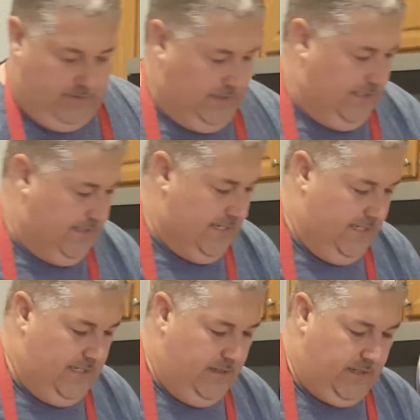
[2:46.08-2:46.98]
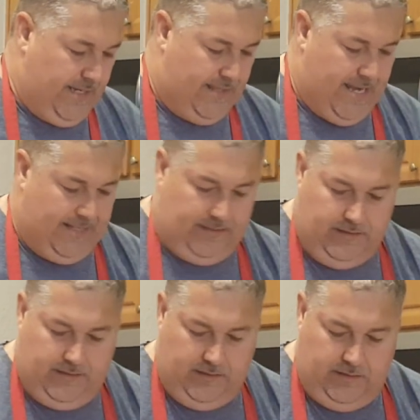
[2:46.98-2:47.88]
Get that in there like that.
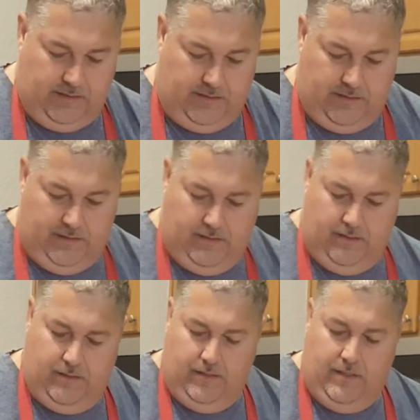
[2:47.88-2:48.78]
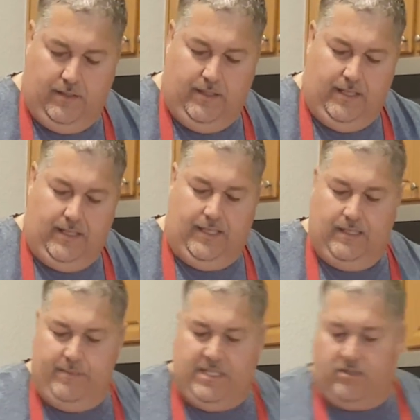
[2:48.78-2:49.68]
And
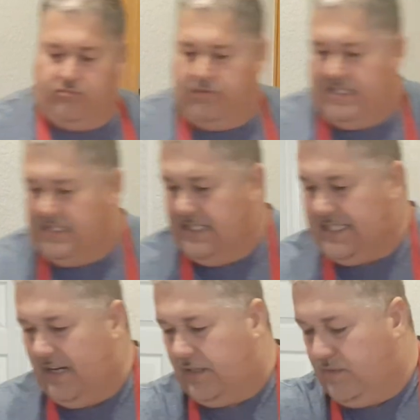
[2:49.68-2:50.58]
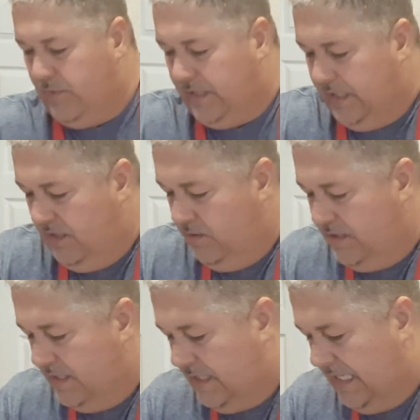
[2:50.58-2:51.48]
let me just rinse this out because we're going to use
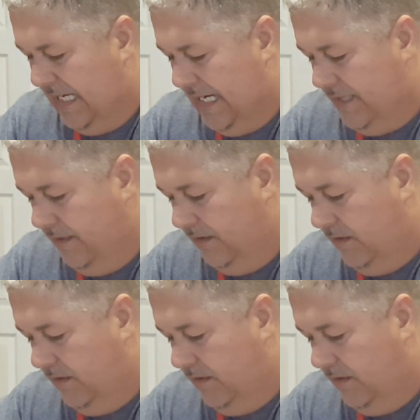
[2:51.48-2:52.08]
this again.